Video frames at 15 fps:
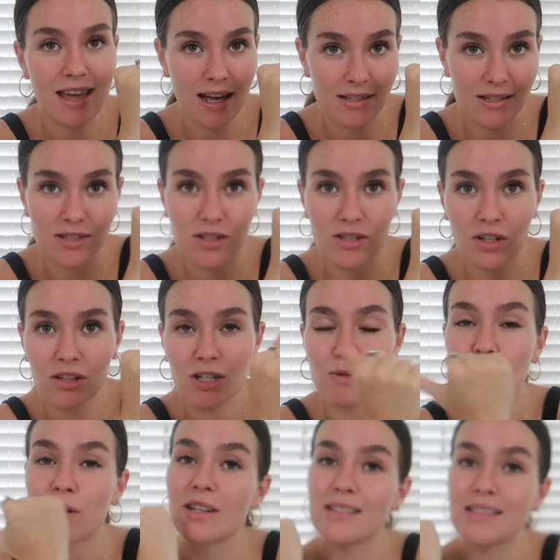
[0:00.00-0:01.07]
thousands of dollars,
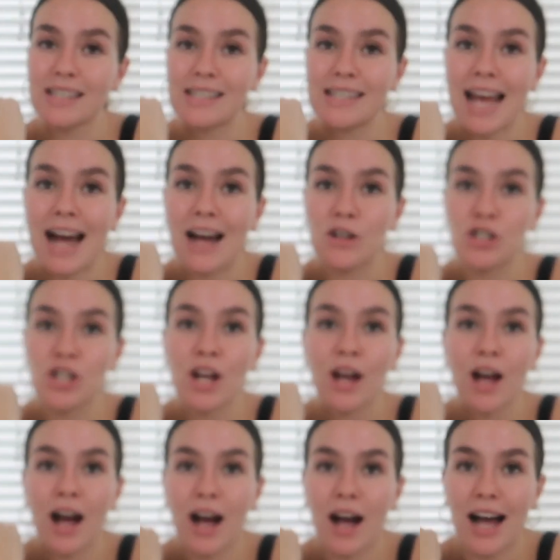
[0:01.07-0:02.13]
because this couch
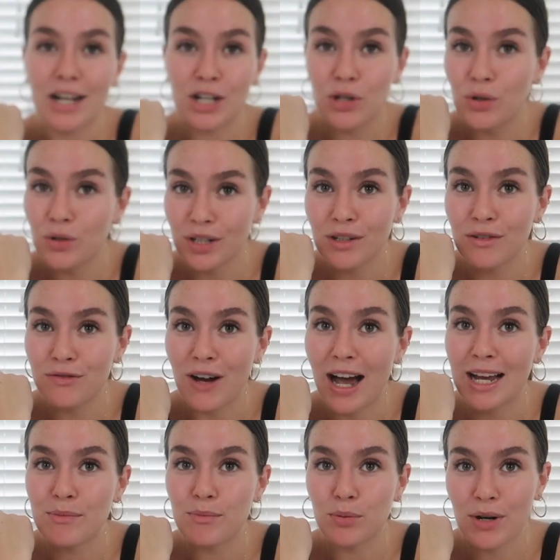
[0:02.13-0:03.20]
I couldn't
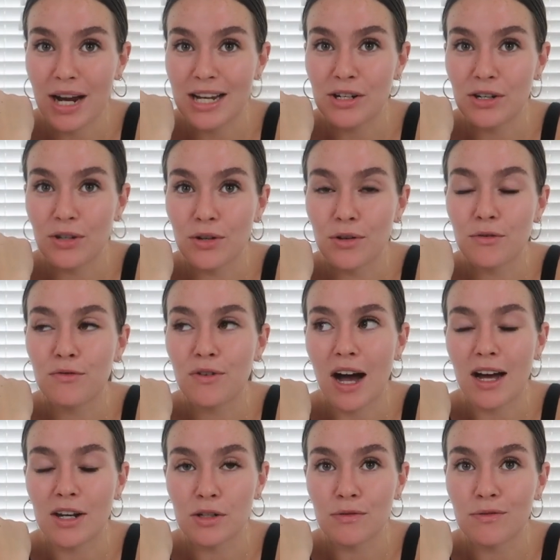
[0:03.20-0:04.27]
find brand new for
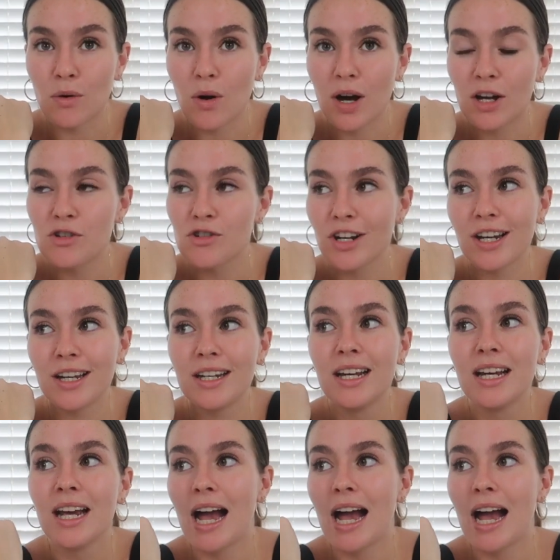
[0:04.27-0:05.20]
under $400.